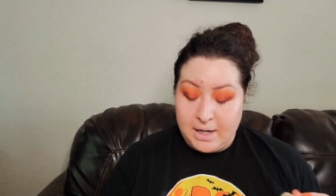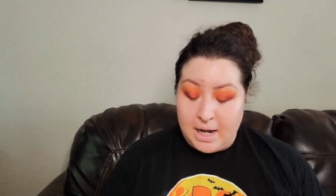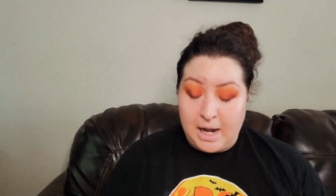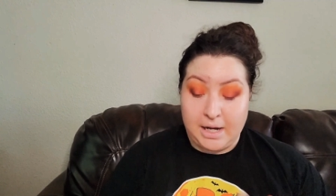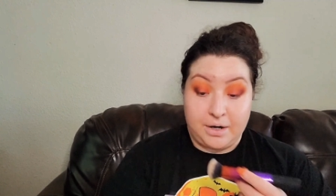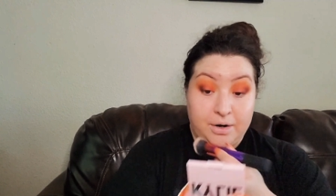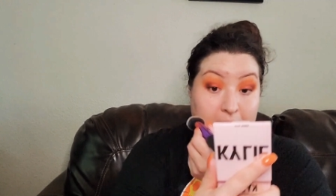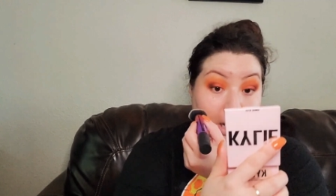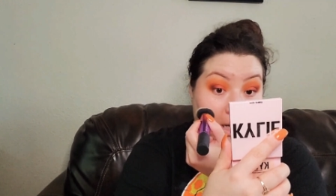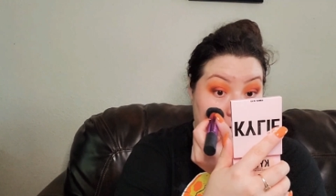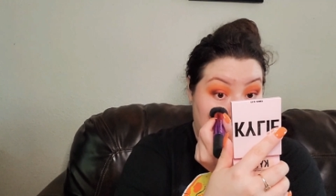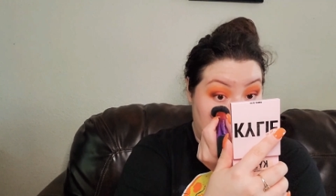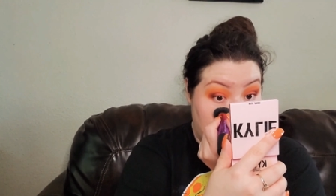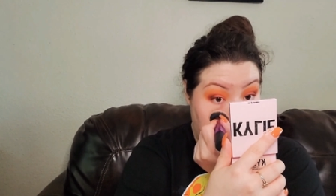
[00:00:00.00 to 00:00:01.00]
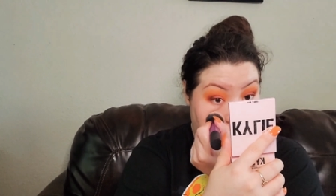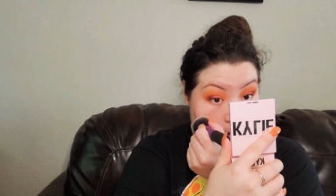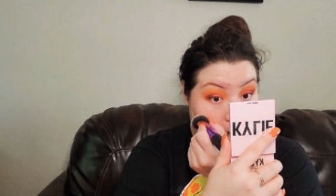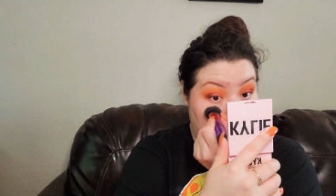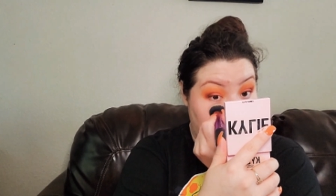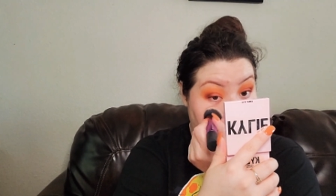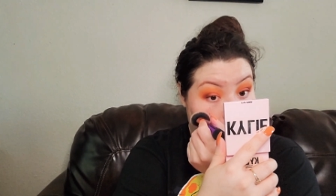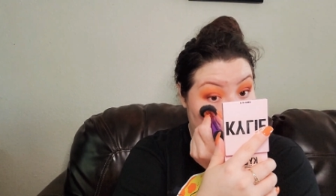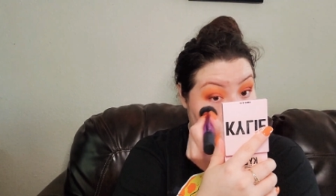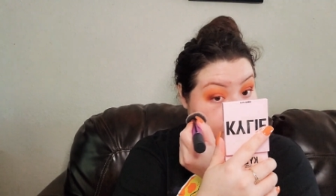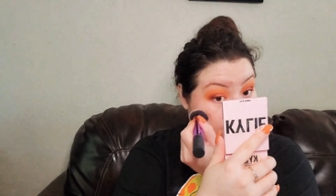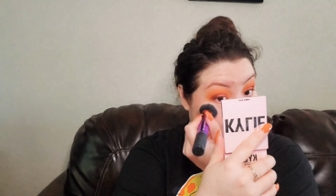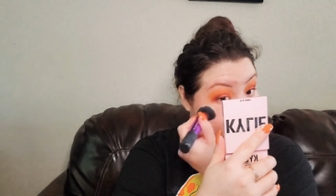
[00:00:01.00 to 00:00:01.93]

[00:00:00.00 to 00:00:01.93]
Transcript: I cried. I cried the